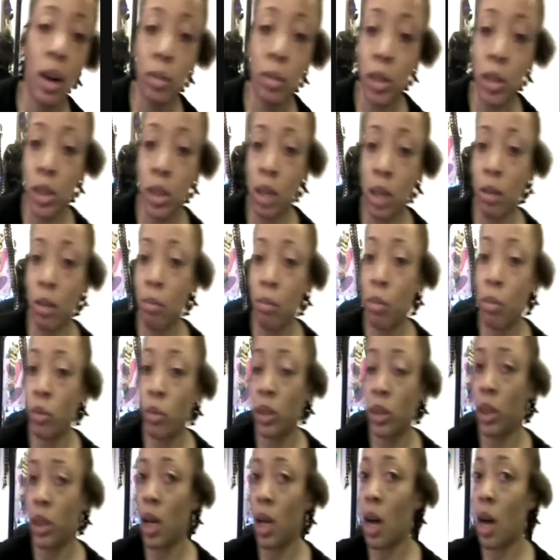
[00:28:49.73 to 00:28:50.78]
I'm just going to
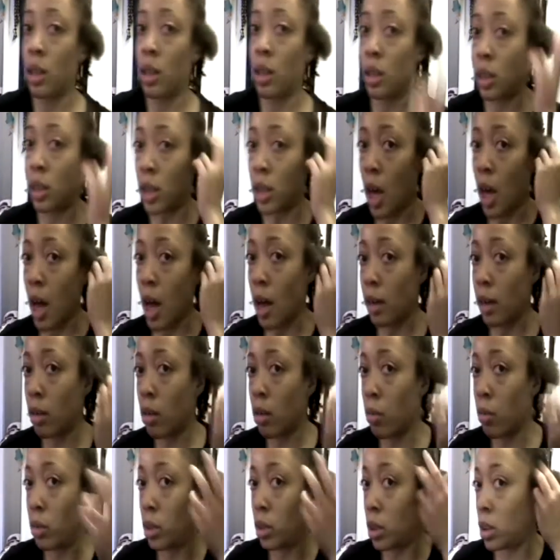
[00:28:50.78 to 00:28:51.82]
move to the other side,
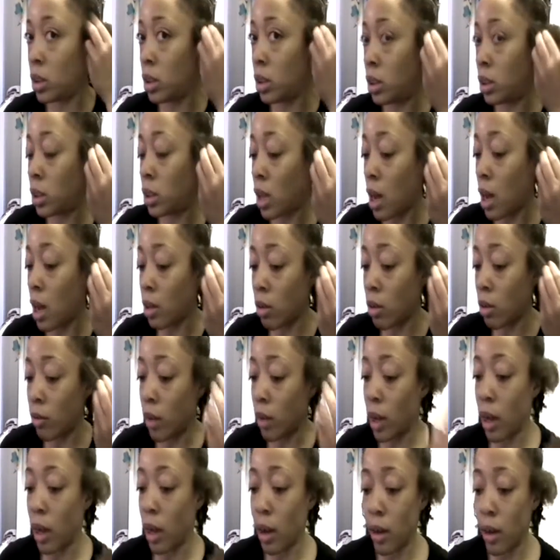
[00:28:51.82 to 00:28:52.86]
which is this side over
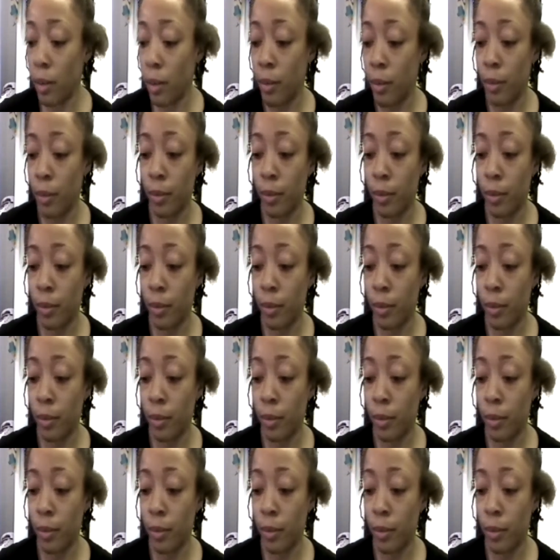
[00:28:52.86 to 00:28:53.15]
here.